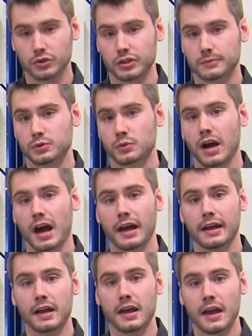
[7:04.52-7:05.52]
terms were high,
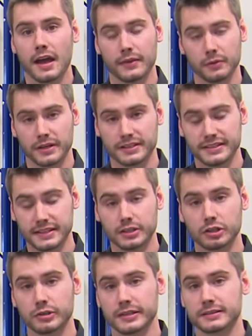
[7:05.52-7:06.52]
and they were
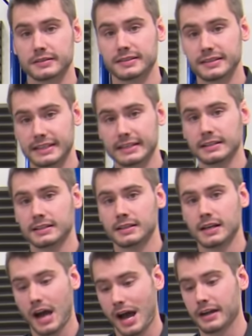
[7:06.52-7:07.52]
continuing to get
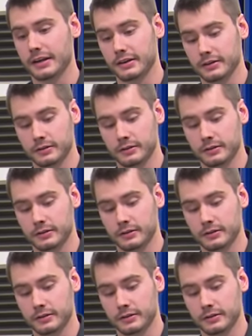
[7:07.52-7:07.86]
higher.